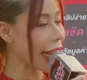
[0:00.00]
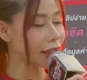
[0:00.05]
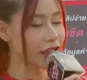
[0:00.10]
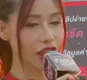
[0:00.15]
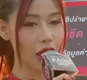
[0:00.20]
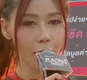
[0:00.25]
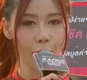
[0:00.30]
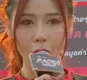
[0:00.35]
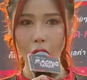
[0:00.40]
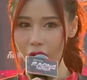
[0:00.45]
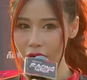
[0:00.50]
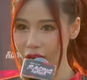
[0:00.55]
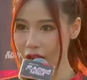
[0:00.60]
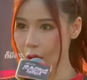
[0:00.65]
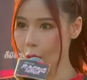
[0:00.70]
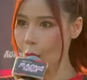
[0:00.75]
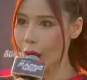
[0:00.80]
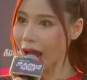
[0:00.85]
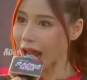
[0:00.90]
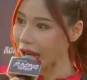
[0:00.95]
trucks.
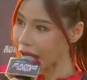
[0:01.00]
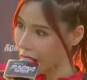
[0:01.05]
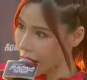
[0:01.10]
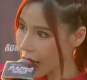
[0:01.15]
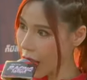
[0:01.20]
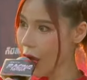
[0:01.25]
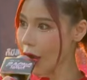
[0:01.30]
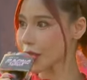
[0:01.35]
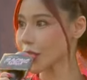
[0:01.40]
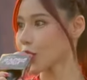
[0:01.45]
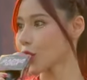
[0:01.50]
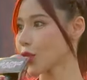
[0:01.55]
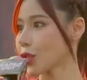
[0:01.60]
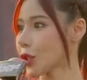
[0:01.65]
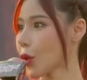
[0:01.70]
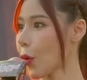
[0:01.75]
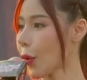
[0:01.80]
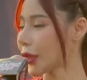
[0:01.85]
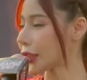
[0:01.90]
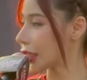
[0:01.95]
Toyota put this
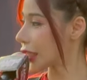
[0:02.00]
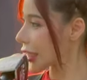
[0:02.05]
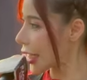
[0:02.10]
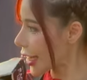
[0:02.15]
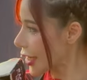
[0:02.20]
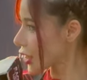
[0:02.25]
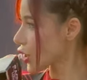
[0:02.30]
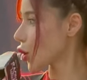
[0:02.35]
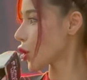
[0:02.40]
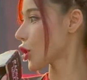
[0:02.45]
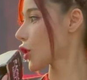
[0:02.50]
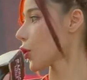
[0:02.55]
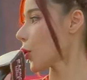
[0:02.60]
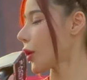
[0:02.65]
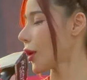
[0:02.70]
festival on. This